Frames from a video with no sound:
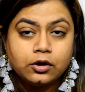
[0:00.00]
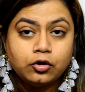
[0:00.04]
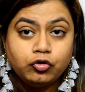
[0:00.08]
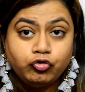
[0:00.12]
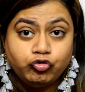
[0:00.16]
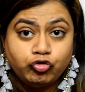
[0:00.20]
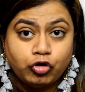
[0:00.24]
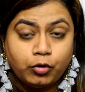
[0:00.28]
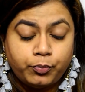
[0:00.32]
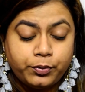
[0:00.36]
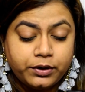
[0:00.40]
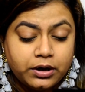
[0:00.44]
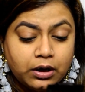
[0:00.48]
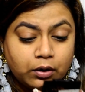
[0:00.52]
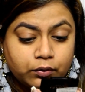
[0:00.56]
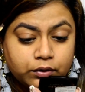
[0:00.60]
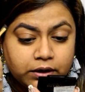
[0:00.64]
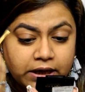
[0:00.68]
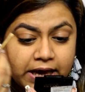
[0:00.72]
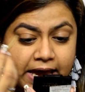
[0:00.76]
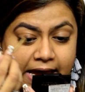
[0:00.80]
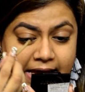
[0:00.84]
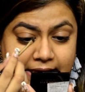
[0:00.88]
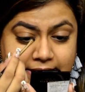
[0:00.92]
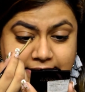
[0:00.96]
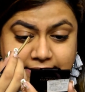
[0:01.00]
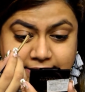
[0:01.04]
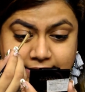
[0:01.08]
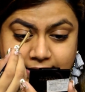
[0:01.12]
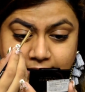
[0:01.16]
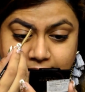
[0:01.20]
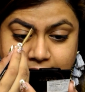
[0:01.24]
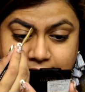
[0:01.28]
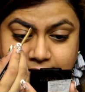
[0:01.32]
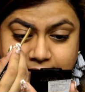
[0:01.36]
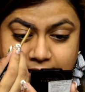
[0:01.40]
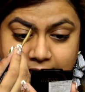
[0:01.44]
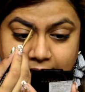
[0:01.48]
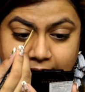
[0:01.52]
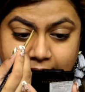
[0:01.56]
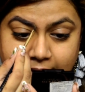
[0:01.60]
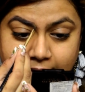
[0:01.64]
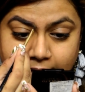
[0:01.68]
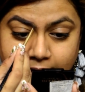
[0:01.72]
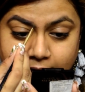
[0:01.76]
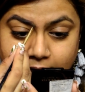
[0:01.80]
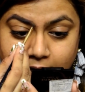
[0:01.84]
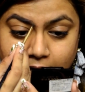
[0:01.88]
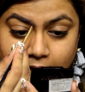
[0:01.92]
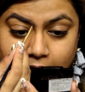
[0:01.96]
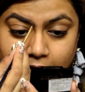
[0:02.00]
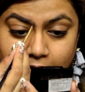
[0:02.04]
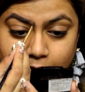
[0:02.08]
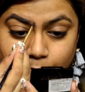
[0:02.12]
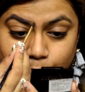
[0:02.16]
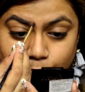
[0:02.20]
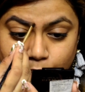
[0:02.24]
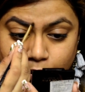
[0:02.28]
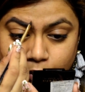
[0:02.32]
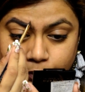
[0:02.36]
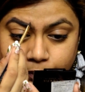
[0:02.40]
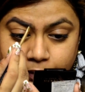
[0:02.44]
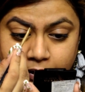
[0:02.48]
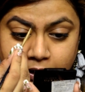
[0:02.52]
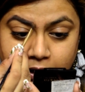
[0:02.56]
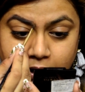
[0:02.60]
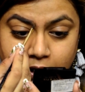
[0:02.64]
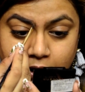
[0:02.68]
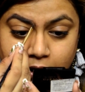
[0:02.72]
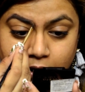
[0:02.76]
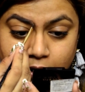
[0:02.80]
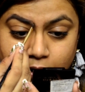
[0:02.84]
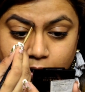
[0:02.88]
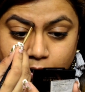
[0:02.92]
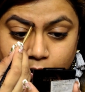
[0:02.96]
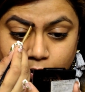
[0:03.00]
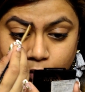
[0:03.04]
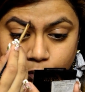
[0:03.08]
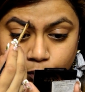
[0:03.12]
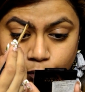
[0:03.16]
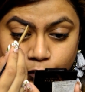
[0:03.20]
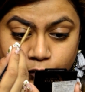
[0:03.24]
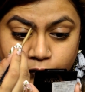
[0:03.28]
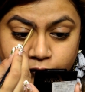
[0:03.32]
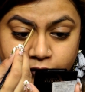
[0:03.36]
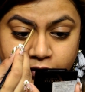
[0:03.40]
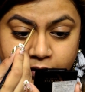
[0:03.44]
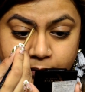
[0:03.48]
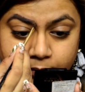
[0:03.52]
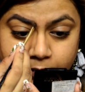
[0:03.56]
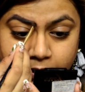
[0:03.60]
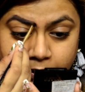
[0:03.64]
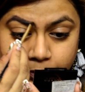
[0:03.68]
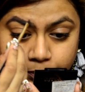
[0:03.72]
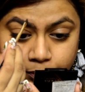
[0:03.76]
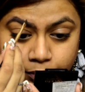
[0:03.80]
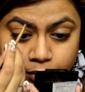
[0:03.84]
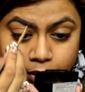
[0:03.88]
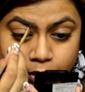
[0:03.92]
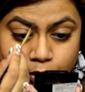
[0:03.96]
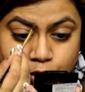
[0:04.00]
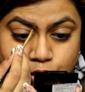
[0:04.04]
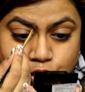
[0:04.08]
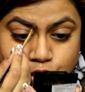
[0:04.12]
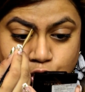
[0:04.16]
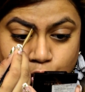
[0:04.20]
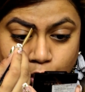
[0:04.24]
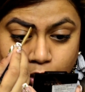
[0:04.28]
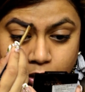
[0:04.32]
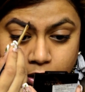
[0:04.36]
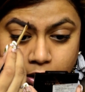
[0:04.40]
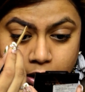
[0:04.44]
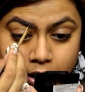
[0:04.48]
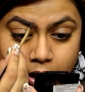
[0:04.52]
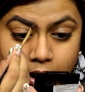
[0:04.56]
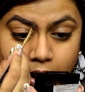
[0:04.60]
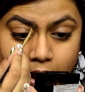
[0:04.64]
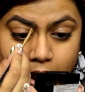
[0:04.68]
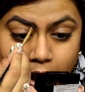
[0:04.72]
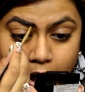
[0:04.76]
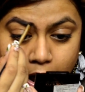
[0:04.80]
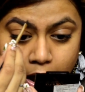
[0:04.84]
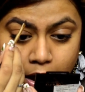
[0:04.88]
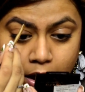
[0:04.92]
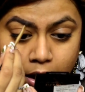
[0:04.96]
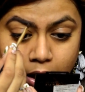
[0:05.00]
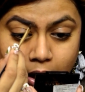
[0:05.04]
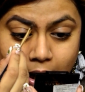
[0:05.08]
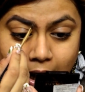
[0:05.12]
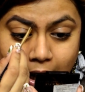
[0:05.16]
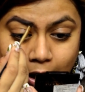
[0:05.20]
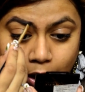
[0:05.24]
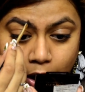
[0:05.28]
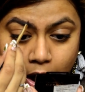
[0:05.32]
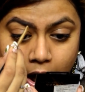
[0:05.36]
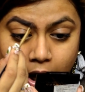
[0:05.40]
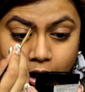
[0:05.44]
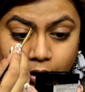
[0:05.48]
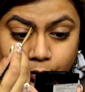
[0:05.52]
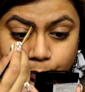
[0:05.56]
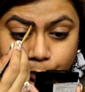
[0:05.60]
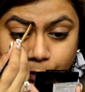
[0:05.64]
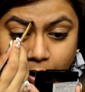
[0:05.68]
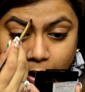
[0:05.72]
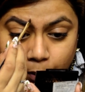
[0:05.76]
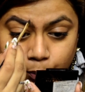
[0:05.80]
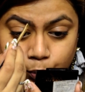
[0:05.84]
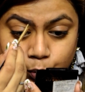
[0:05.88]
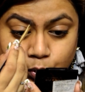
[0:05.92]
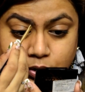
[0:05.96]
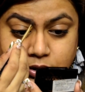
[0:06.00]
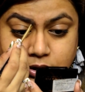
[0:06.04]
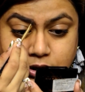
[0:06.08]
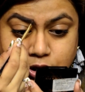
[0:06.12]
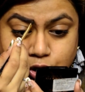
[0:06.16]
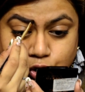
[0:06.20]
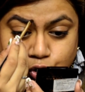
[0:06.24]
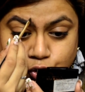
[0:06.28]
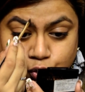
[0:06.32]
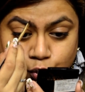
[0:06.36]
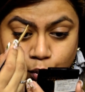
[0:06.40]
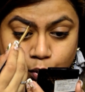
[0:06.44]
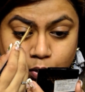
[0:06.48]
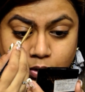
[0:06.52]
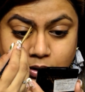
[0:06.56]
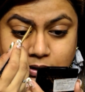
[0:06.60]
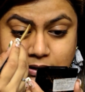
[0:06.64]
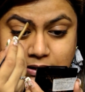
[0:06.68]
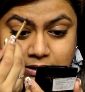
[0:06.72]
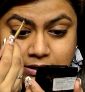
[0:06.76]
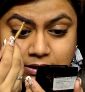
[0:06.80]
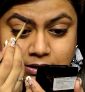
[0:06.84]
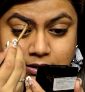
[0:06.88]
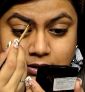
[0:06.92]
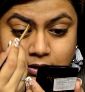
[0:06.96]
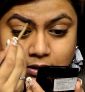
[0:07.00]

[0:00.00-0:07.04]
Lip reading: dropping out the excess, and I will be moving my brush on upward strokes,